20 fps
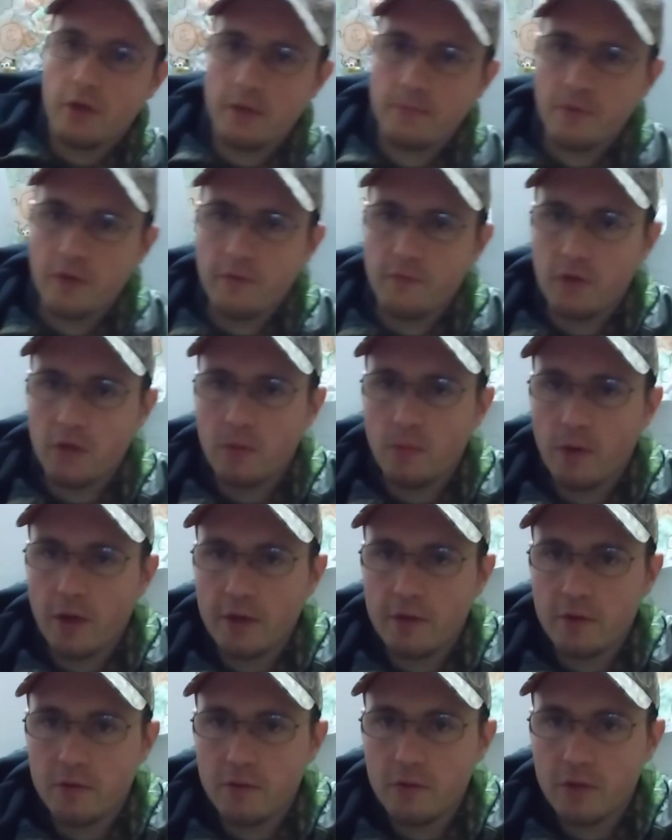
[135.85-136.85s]
and I'm giving
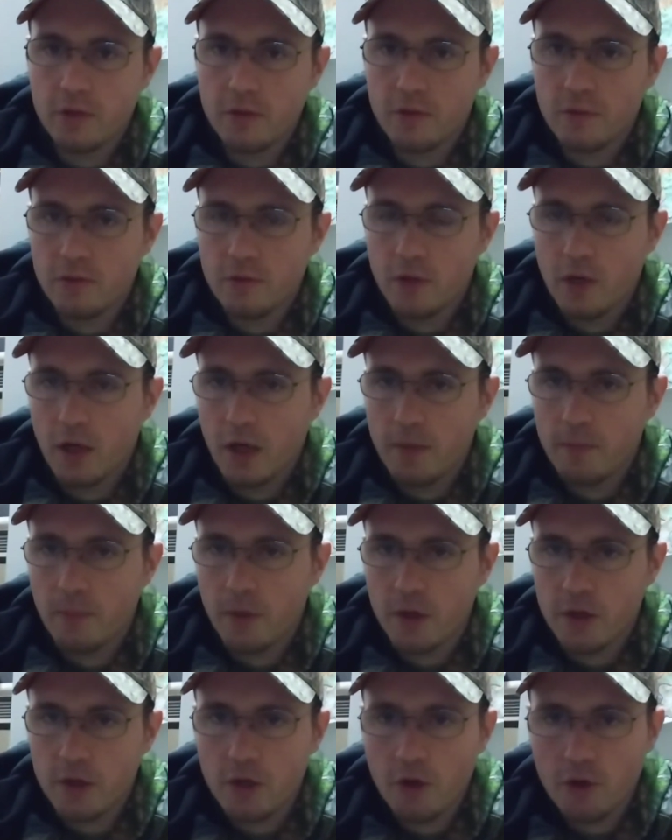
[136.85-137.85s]
away the little uh,
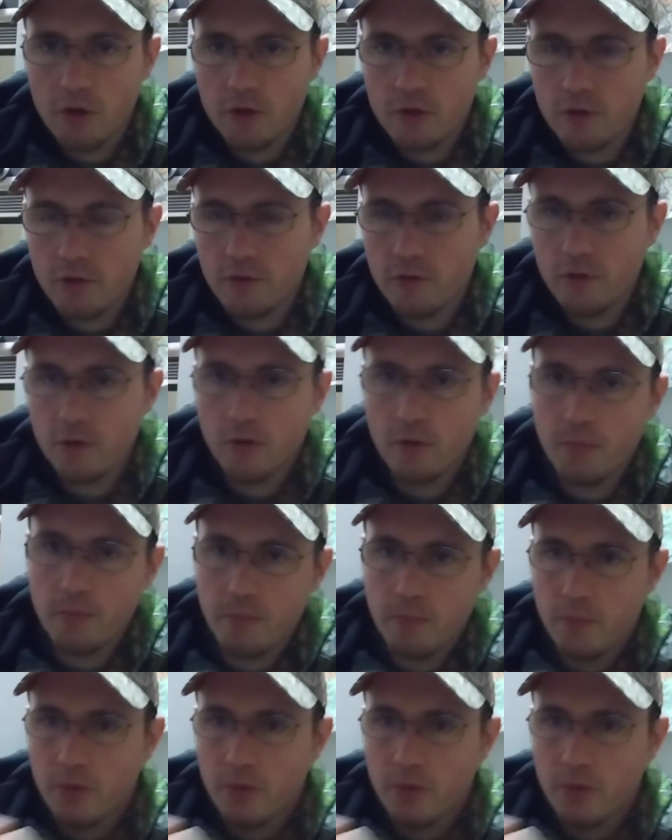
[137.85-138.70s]
Buck Gardner little